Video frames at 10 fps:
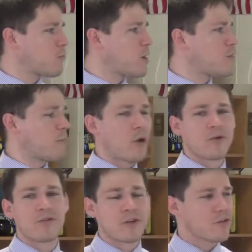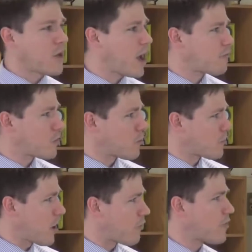Read the poetry, decide for
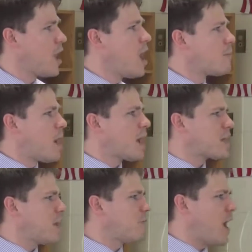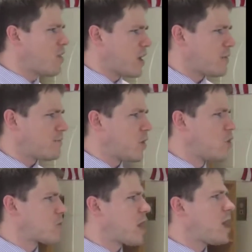yourself. Machiavelli,
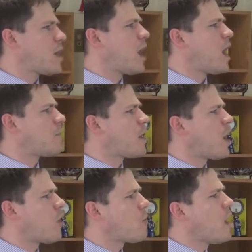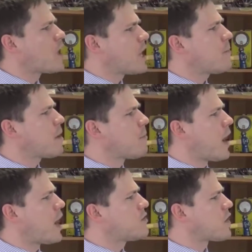okay? Now, keep in
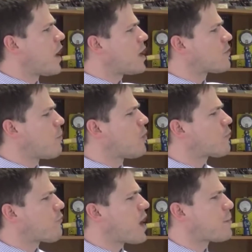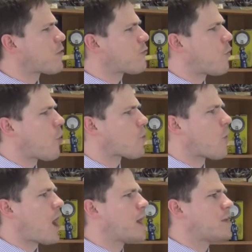mind, he's most famous for
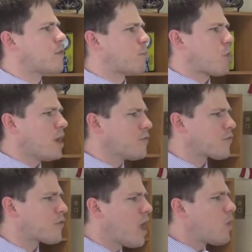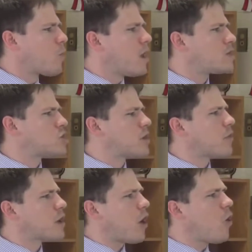writing The Prince, which
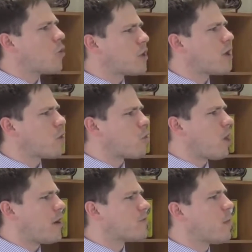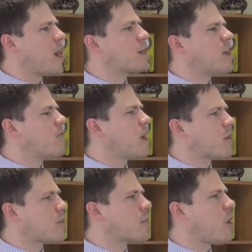the goal here was
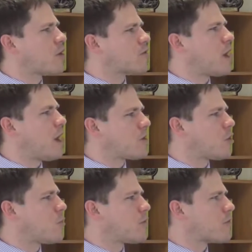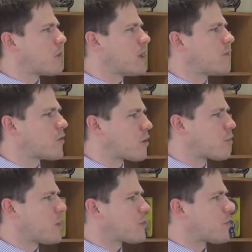Machiavelli thought, Mussolini's going to
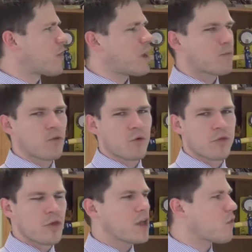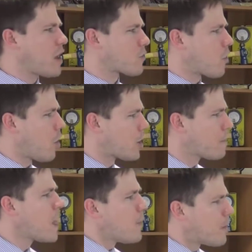think the same sort of thing later on.
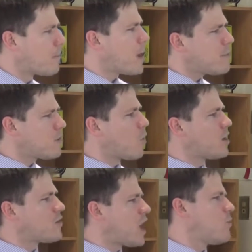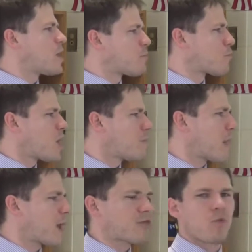but maybe one day we could bring
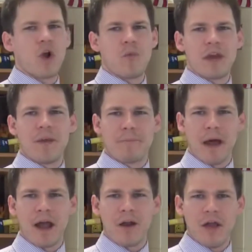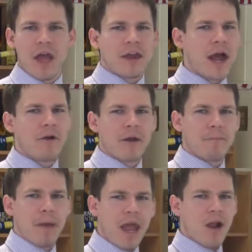back the Roman Empire. Now
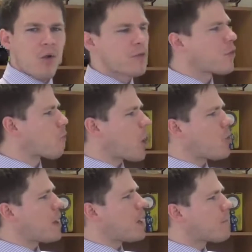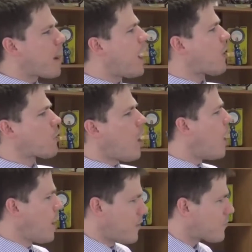compare what the Roman Empire
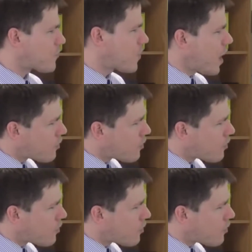was.